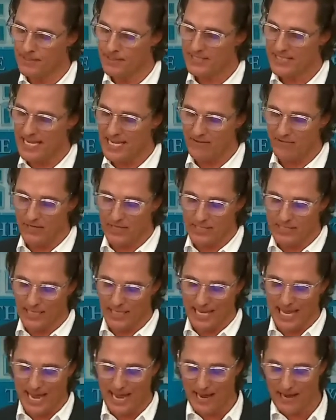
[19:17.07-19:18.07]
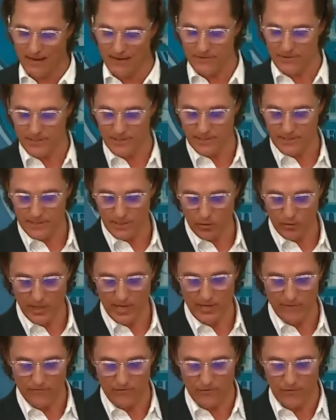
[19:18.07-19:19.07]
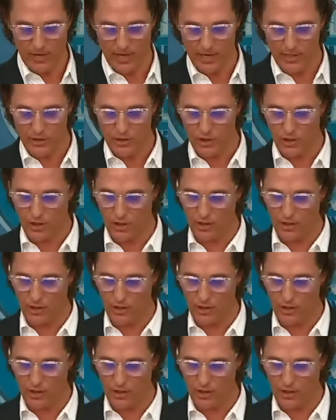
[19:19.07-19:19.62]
save innocent lives and don't infringe